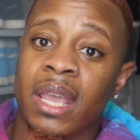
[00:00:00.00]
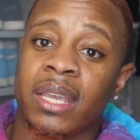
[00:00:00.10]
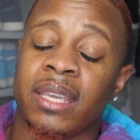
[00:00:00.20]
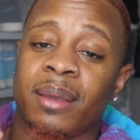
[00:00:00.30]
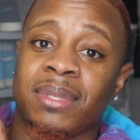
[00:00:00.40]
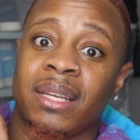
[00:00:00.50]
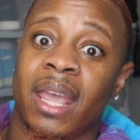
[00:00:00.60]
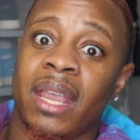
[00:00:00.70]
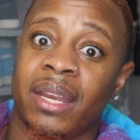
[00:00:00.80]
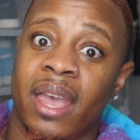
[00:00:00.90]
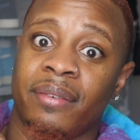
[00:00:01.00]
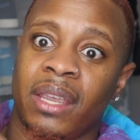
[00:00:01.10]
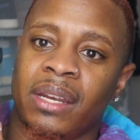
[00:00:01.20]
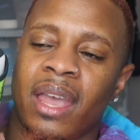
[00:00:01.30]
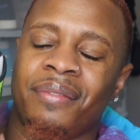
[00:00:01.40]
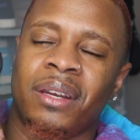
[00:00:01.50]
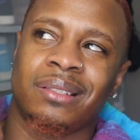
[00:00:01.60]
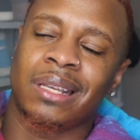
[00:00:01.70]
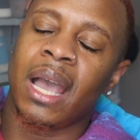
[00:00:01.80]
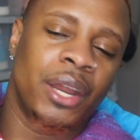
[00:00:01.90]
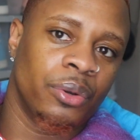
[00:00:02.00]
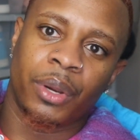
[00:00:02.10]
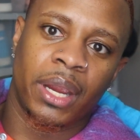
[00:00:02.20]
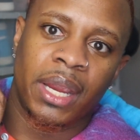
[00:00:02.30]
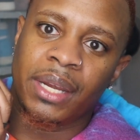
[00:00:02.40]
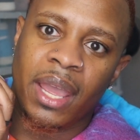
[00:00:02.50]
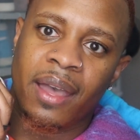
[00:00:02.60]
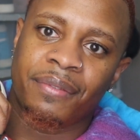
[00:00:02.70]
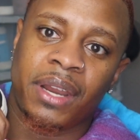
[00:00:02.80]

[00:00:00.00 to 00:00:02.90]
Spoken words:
He kept saying 8.5, 8.5, and I was like, I don't wear 8.5,